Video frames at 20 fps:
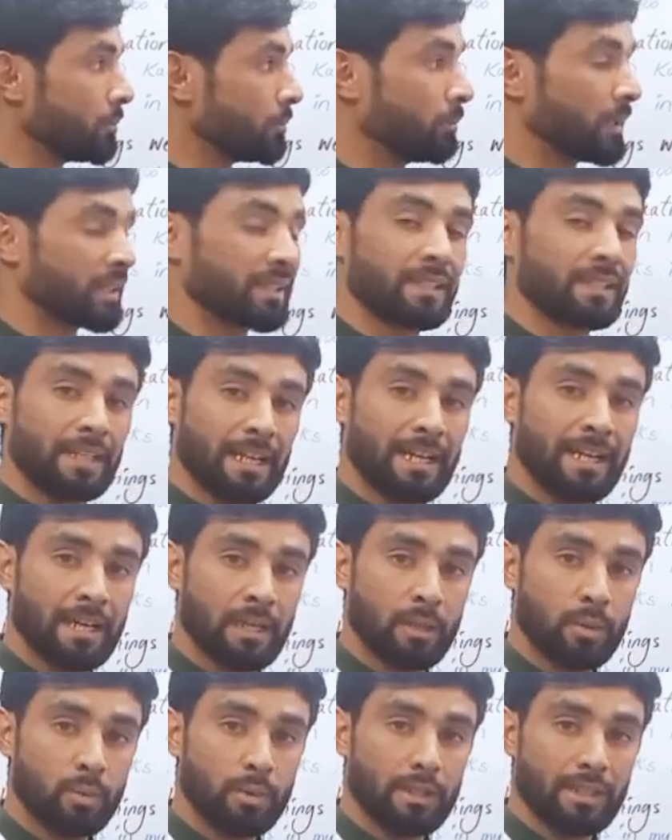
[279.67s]
But
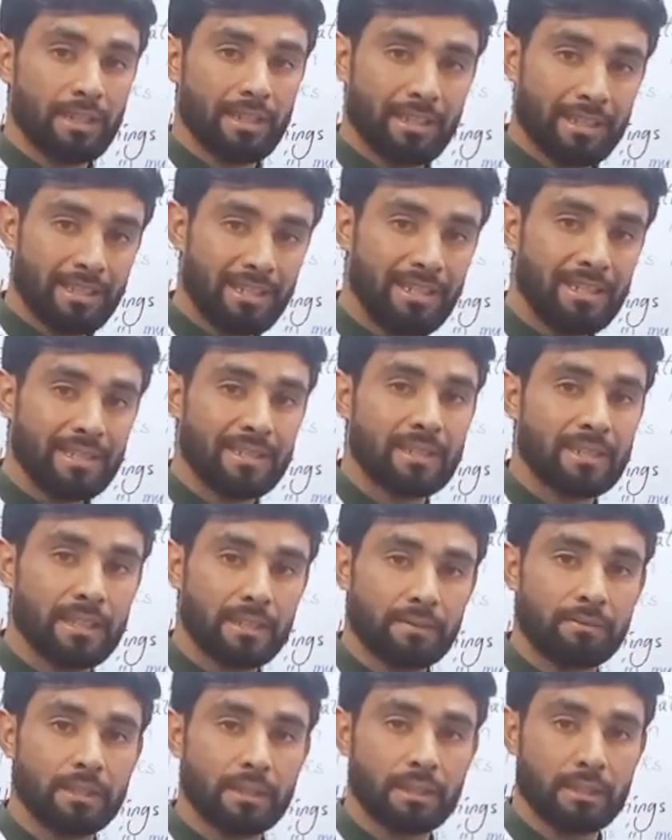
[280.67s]
now he is
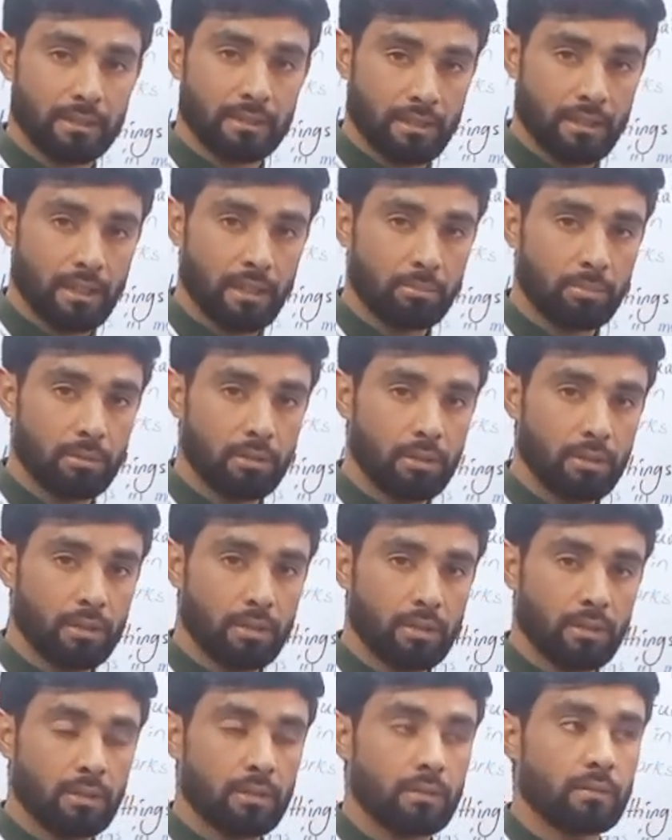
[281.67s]
living in
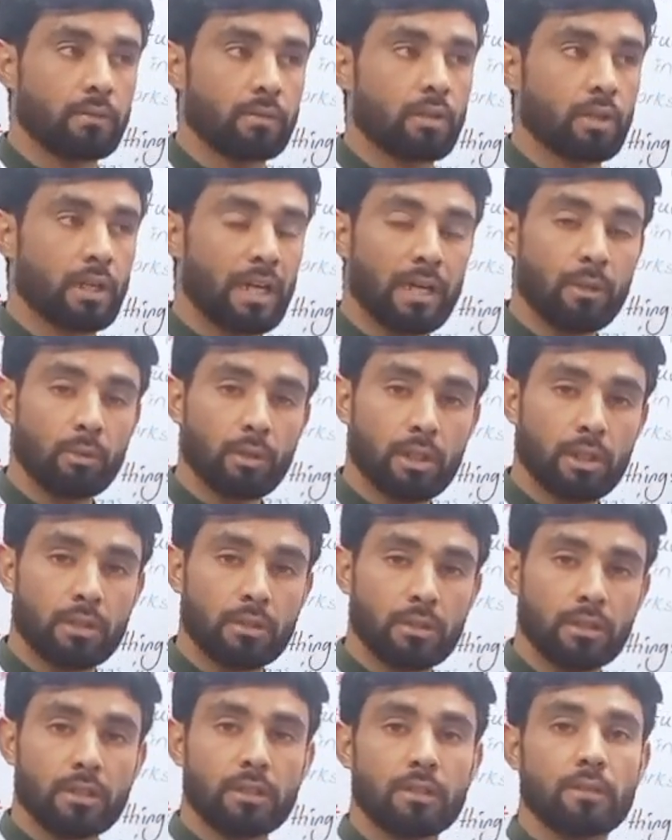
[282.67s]
Kabul for how
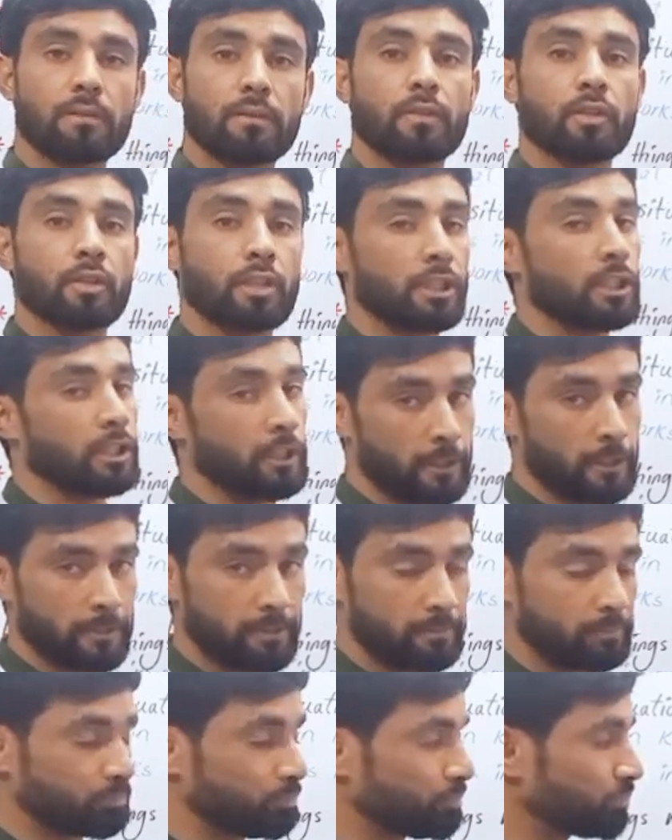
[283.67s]
long? For a year.
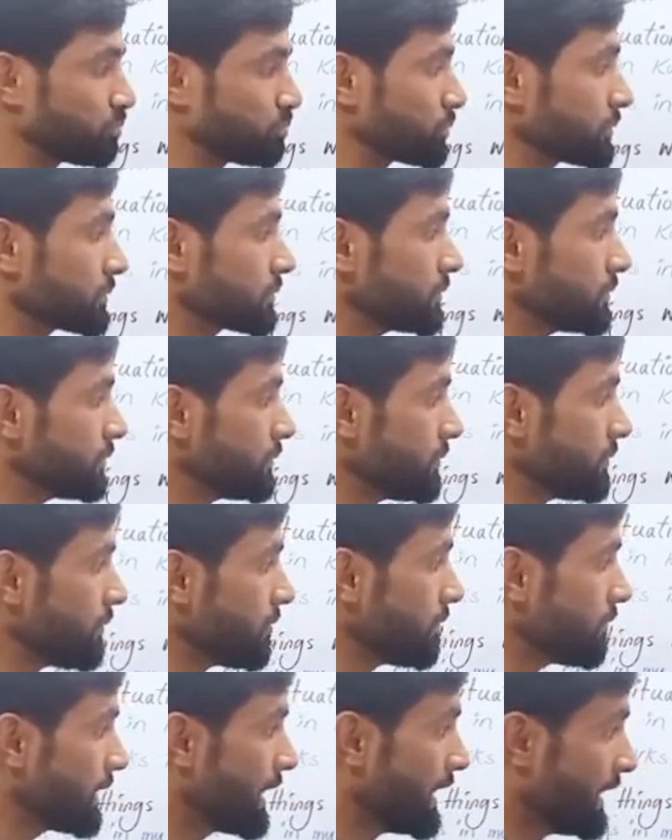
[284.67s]

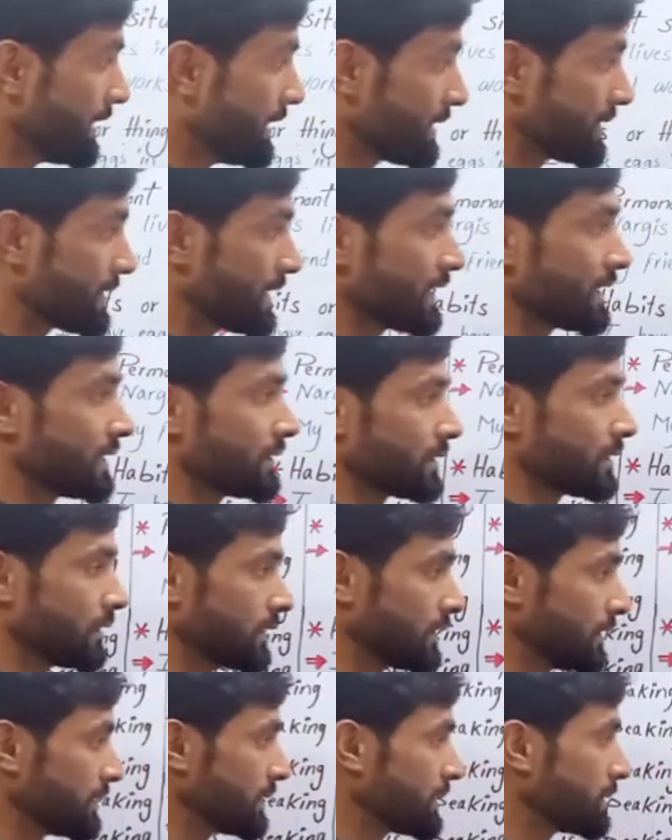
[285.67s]
Second
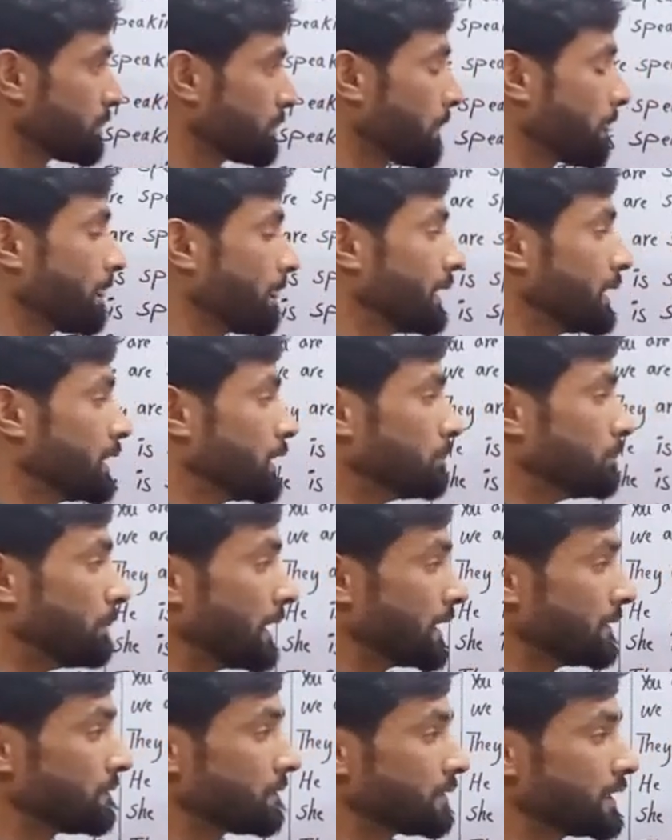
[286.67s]
sentence,
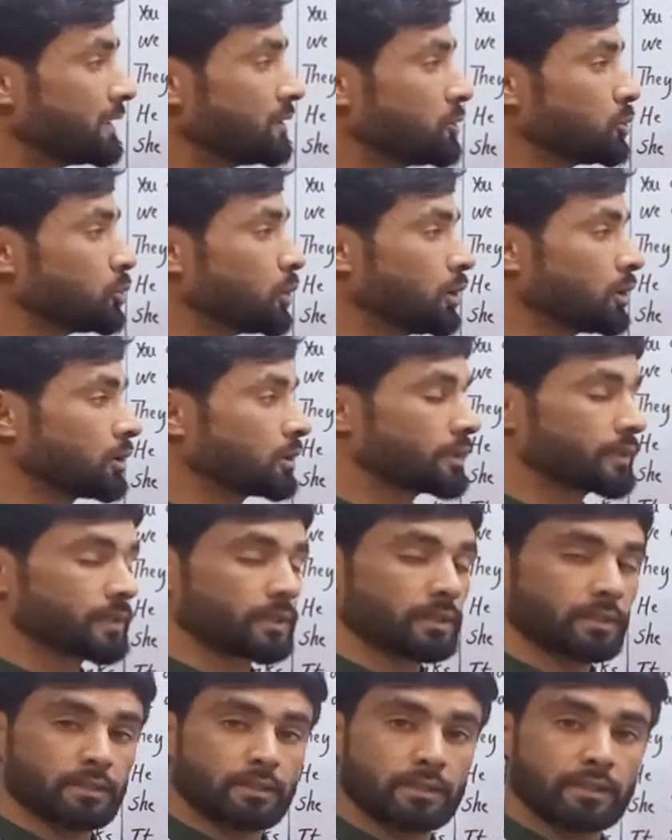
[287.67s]
my friend works
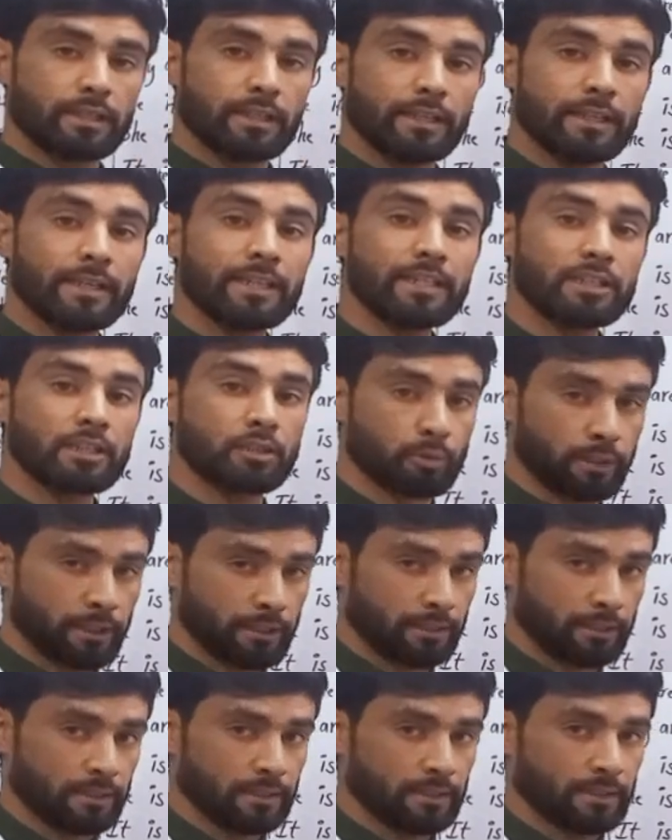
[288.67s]
in
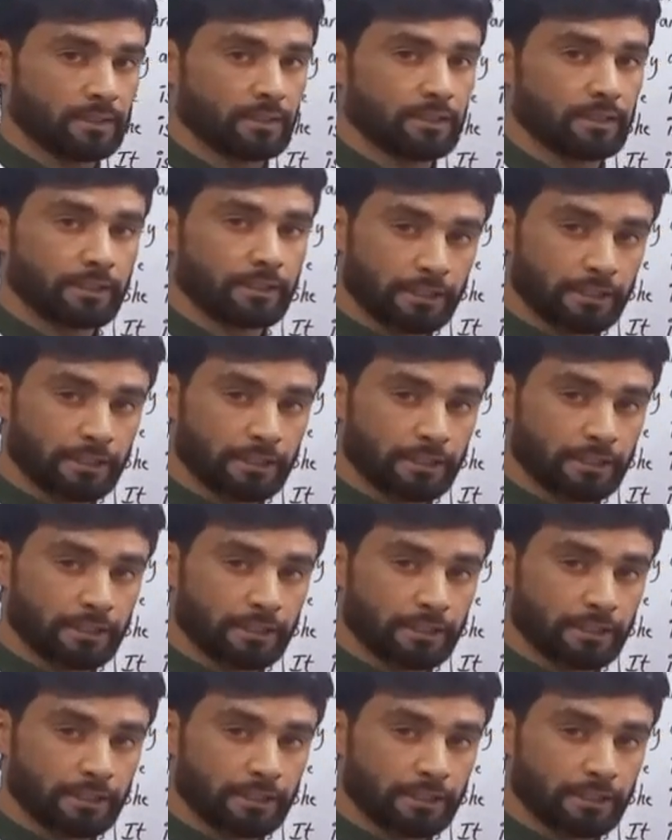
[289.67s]
UN.